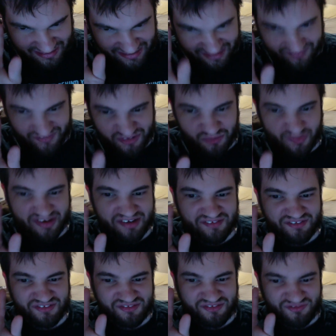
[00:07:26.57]
is
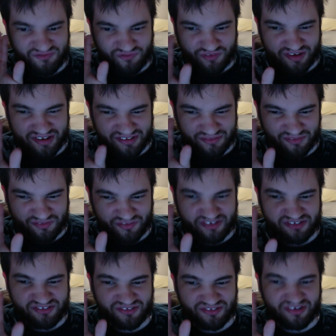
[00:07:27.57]
when
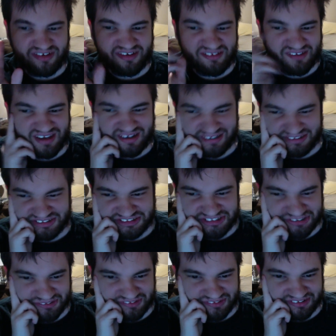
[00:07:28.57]
Frieza started attacking
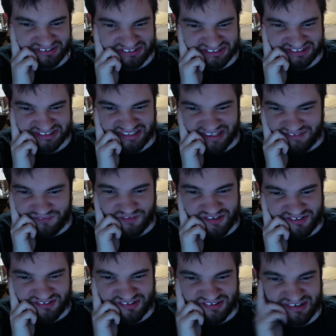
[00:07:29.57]
Jiren, and just every
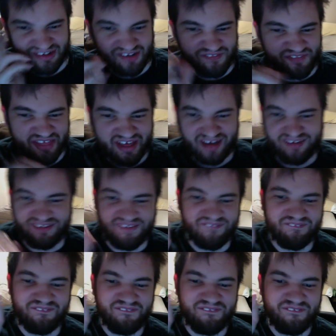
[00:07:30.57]
scene of that,
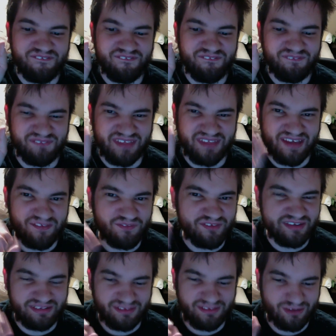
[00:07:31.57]

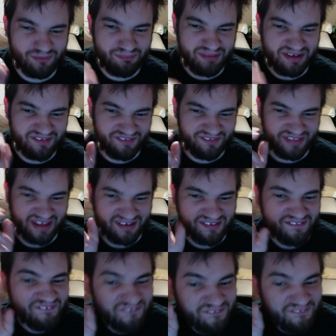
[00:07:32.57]
every little bit of that
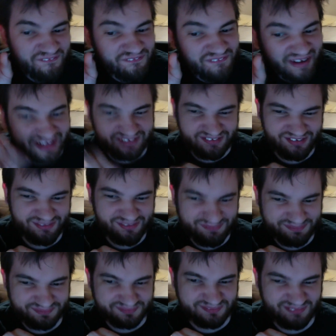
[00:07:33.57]
fight,
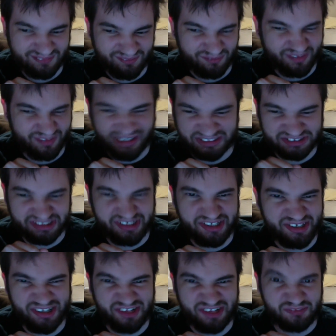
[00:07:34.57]

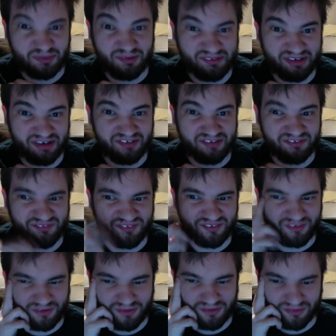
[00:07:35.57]
actually it's probably not even fair
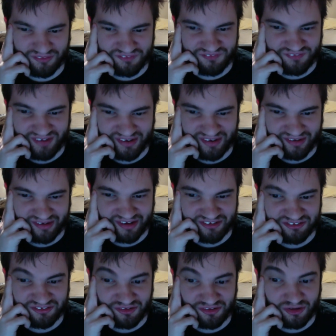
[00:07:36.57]
to call it a fight. I'd
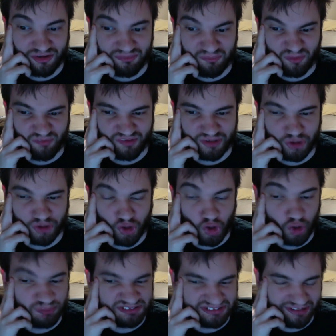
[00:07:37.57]
actually call it more of a
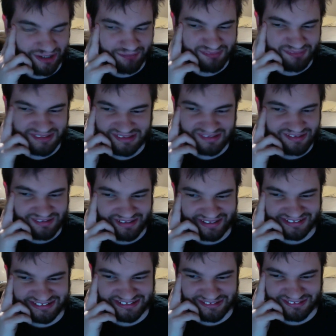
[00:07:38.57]
curb stomp.
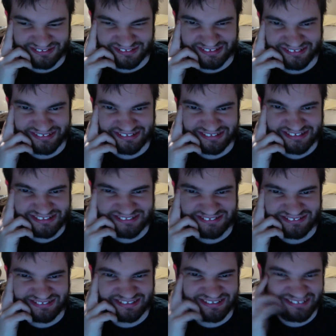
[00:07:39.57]
Like seriously, this
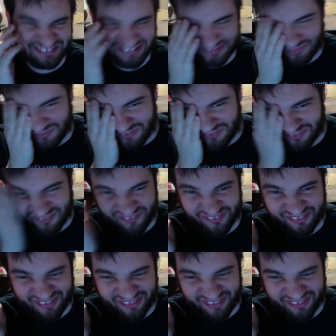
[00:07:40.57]
whole